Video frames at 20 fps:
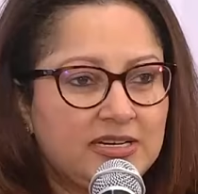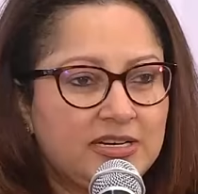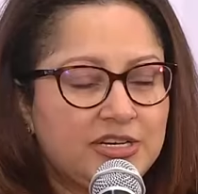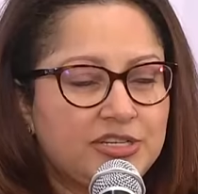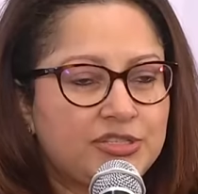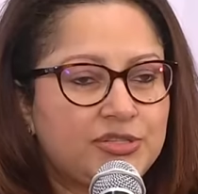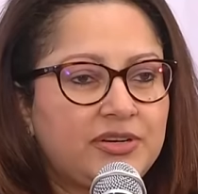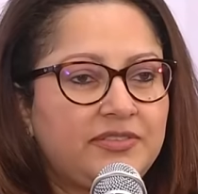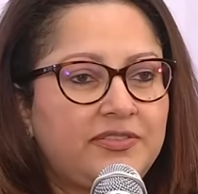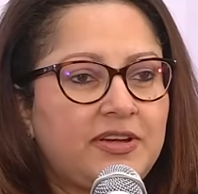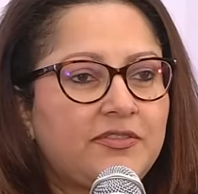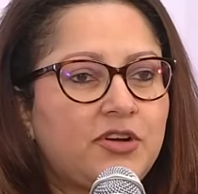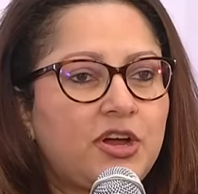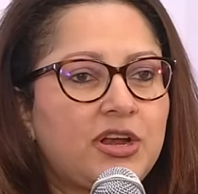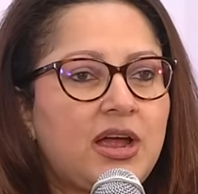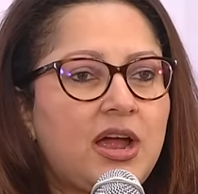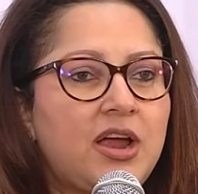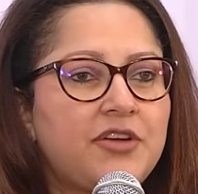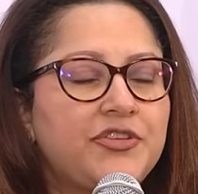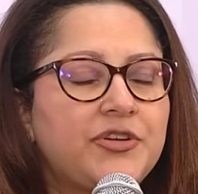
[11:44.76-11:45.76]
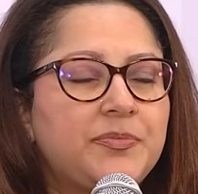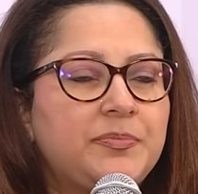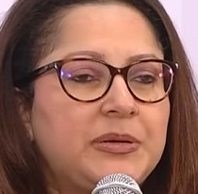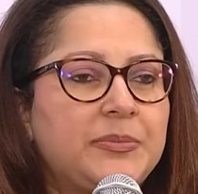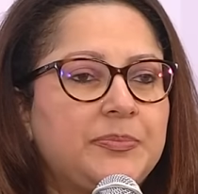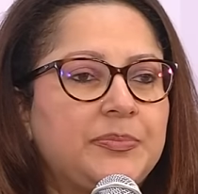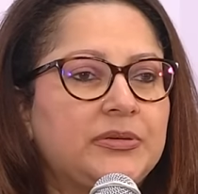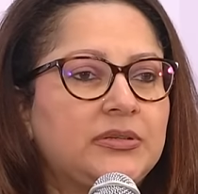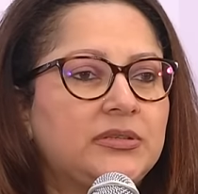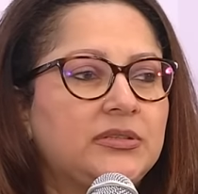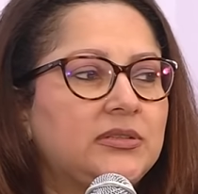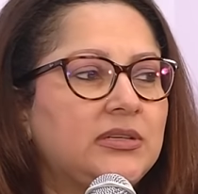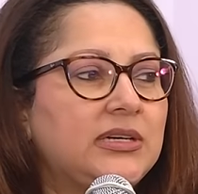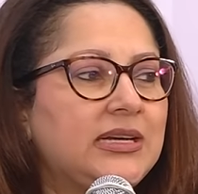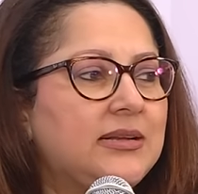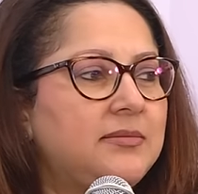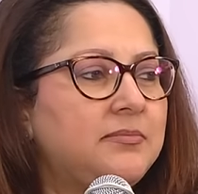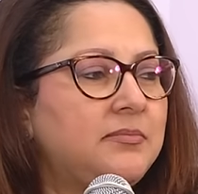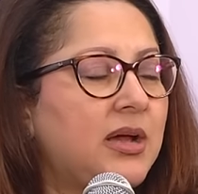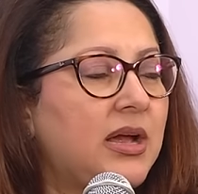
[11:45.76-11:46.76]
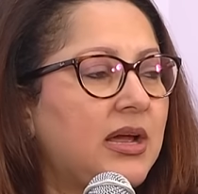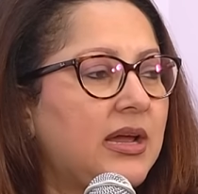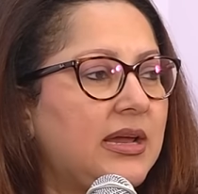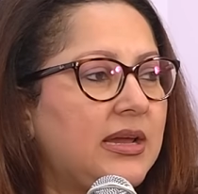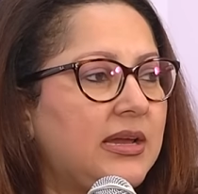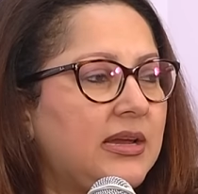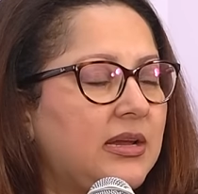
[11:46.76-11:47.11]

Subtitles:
So if I've got 100 people in my